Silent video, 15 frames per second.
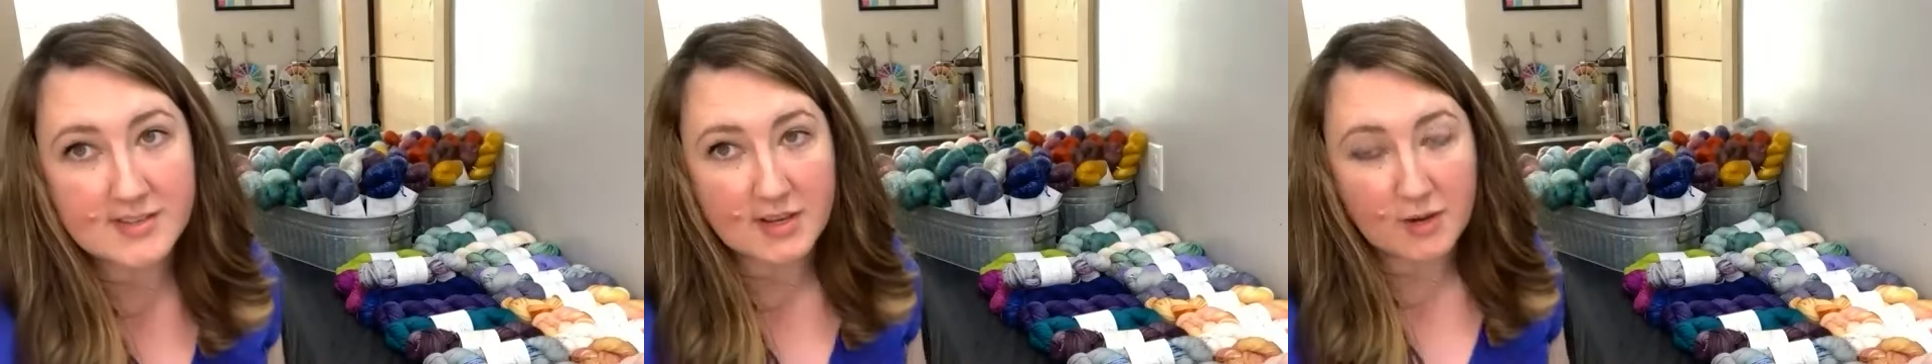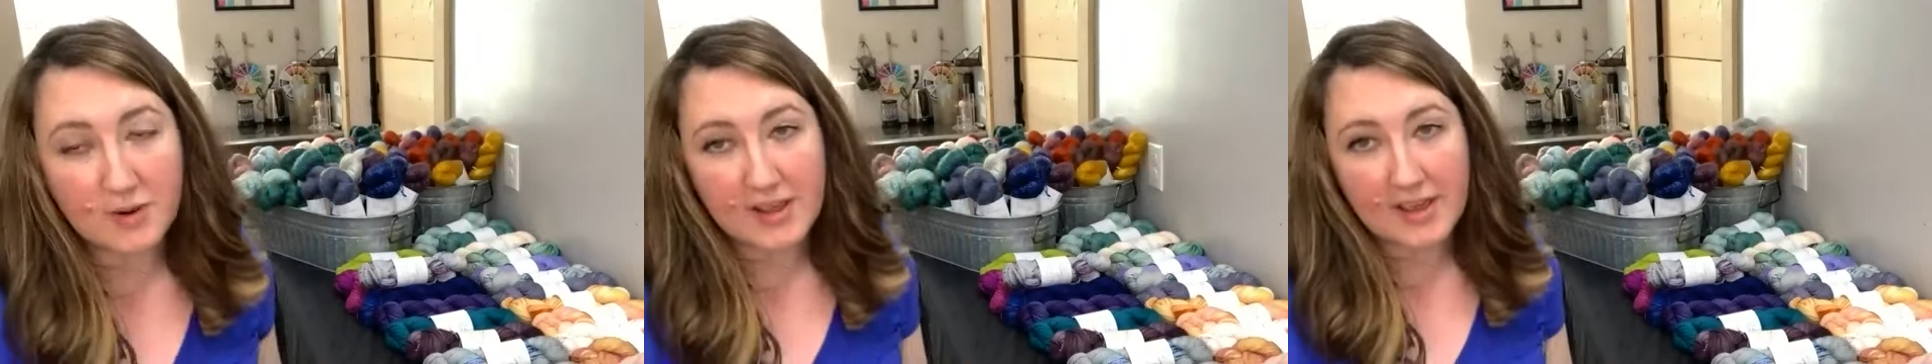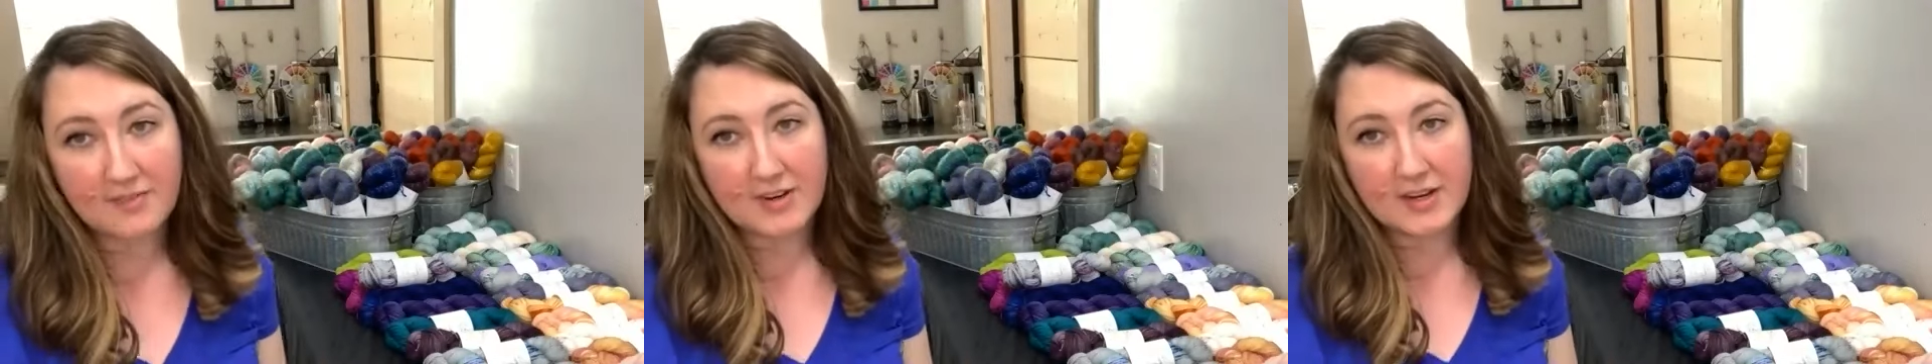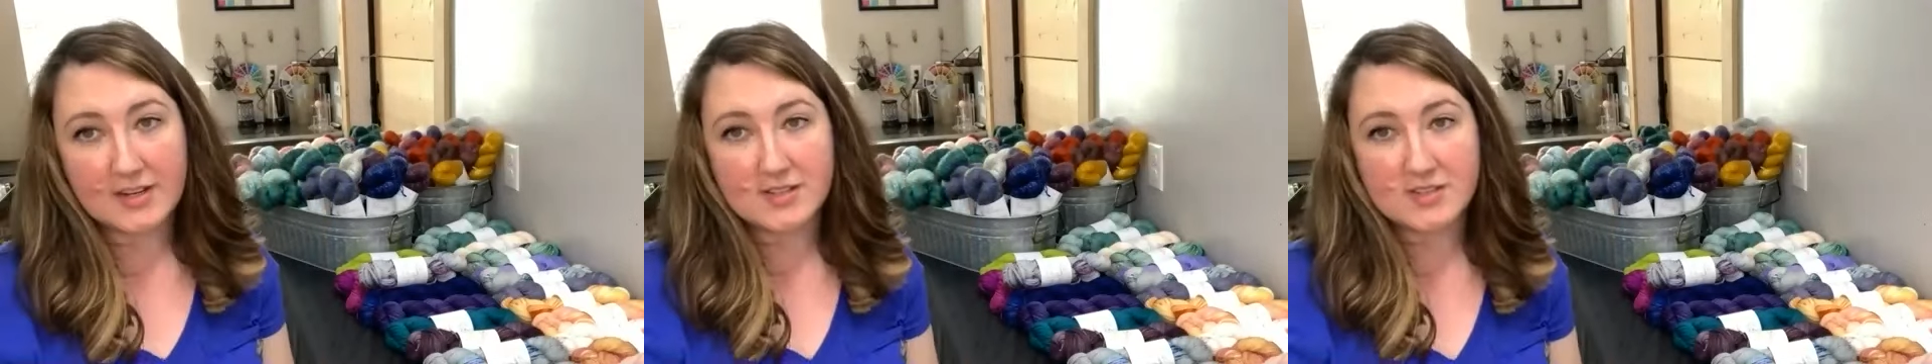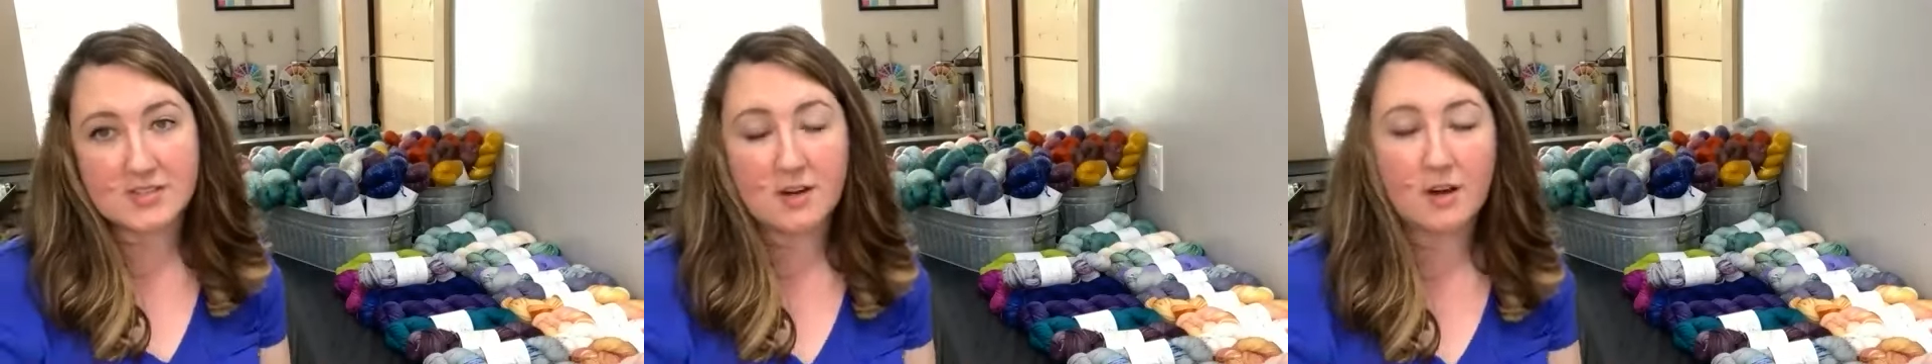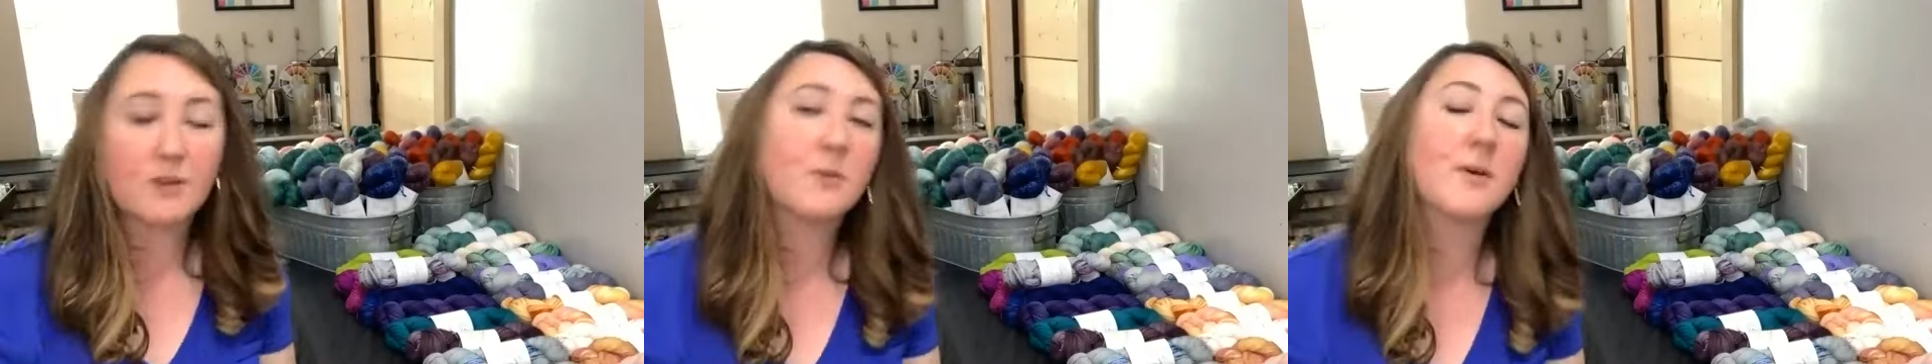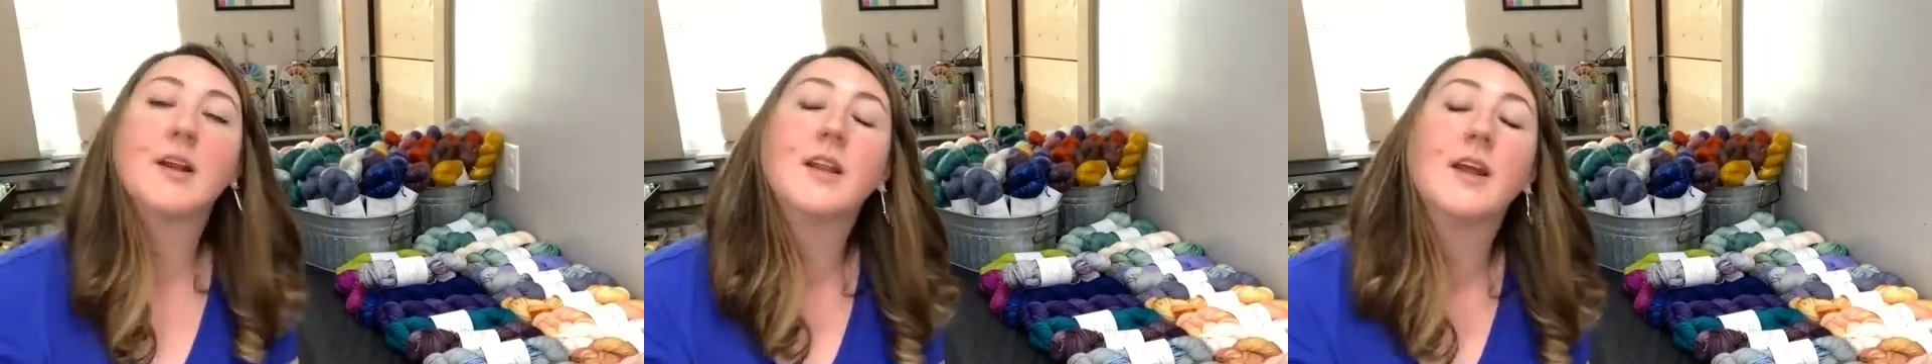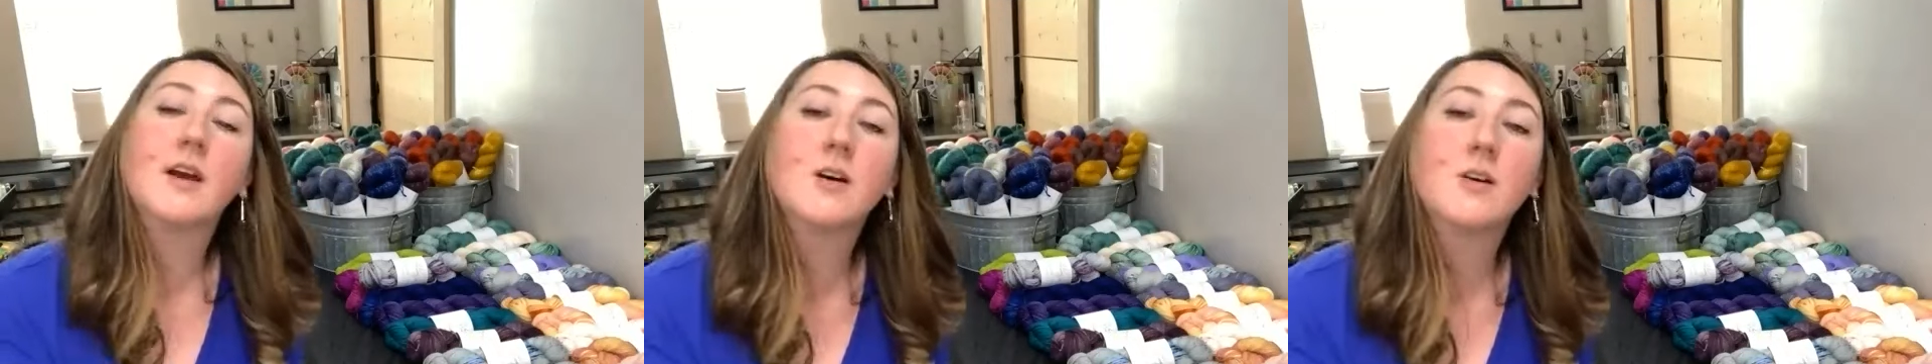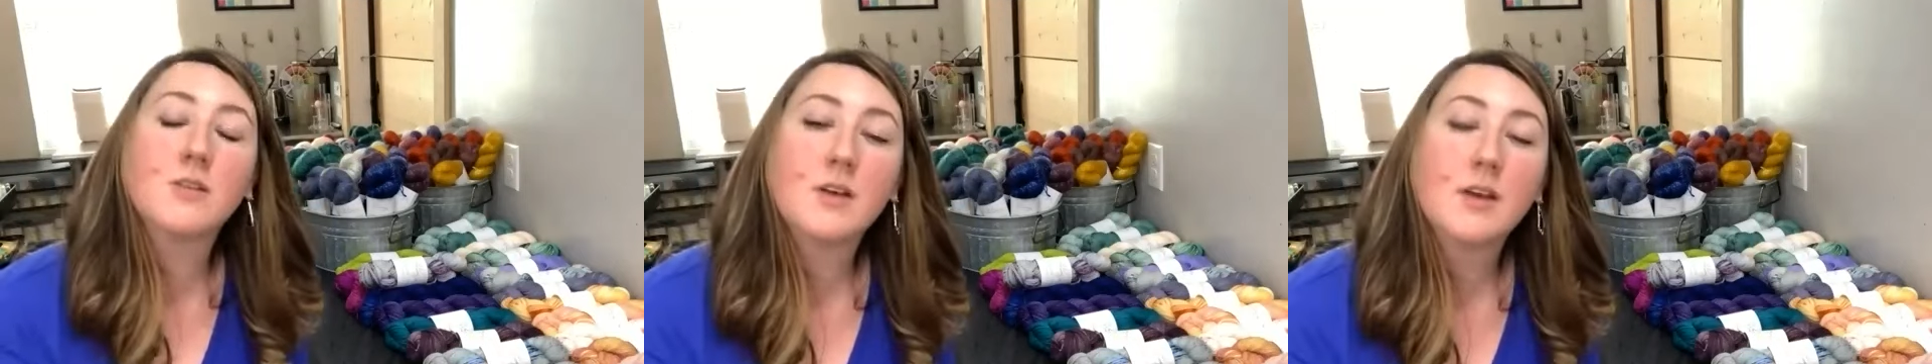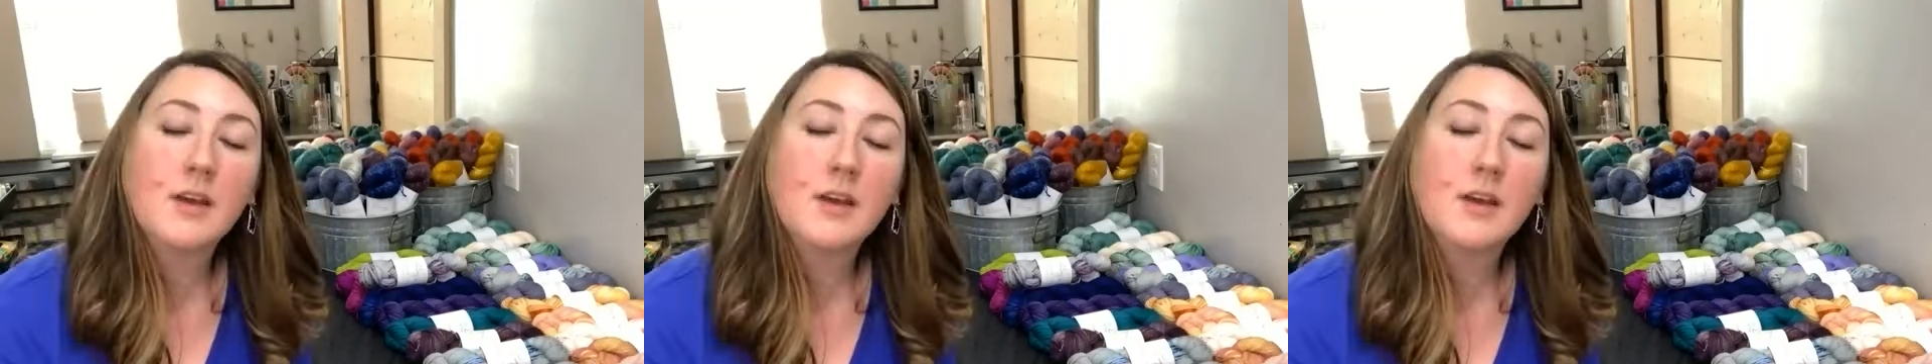don't have it in stock right now.